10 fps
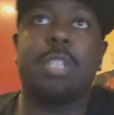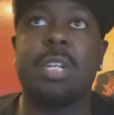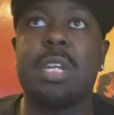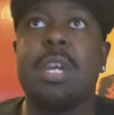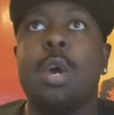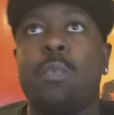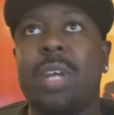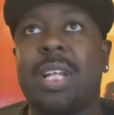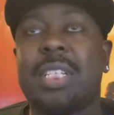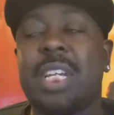to the
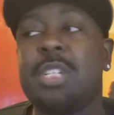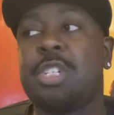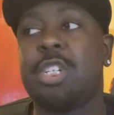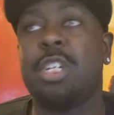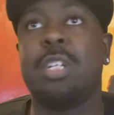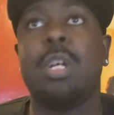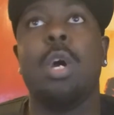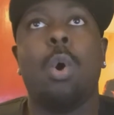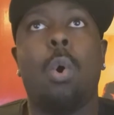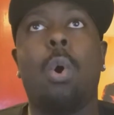realisation
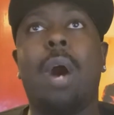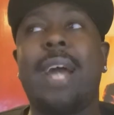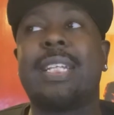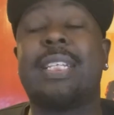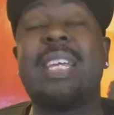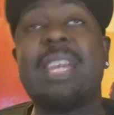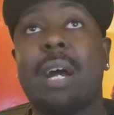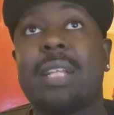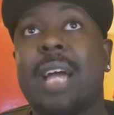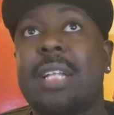or
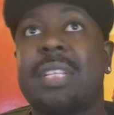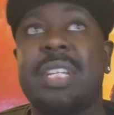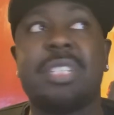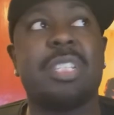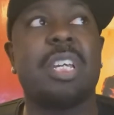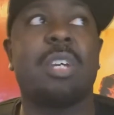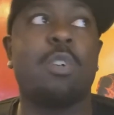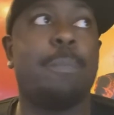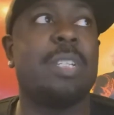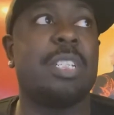idea that this
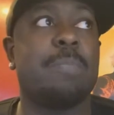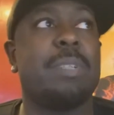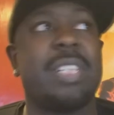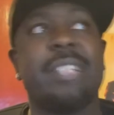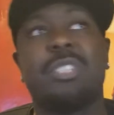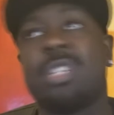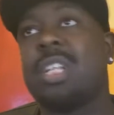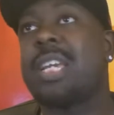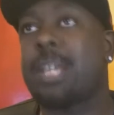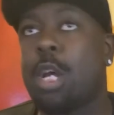could, is
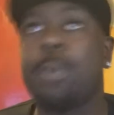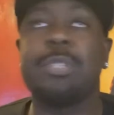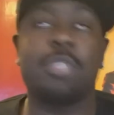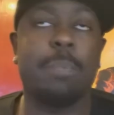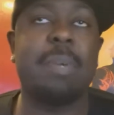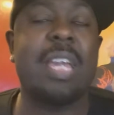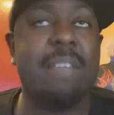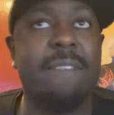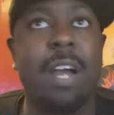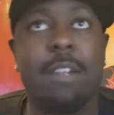potentially going to
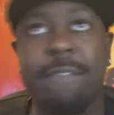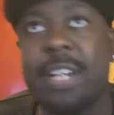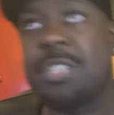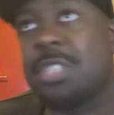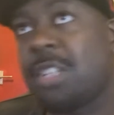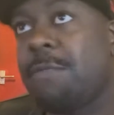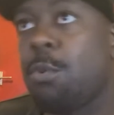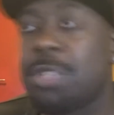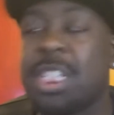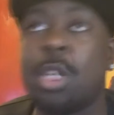be Final Fantasy
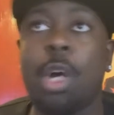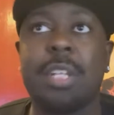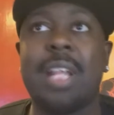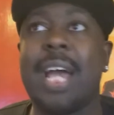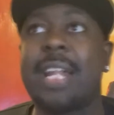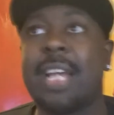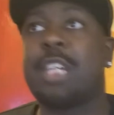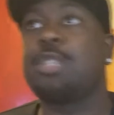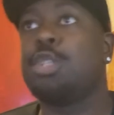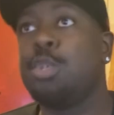fourteen online,
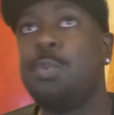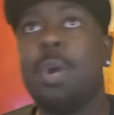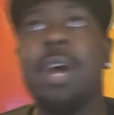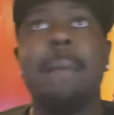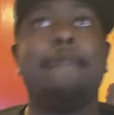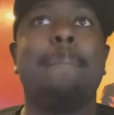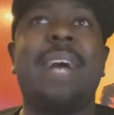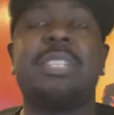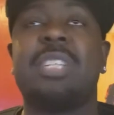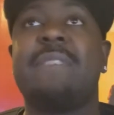like a new
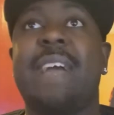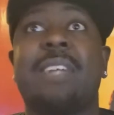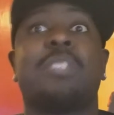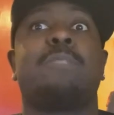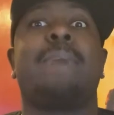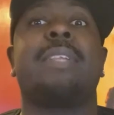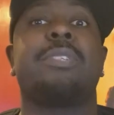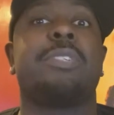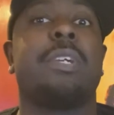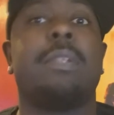massive
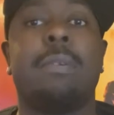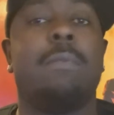expansion,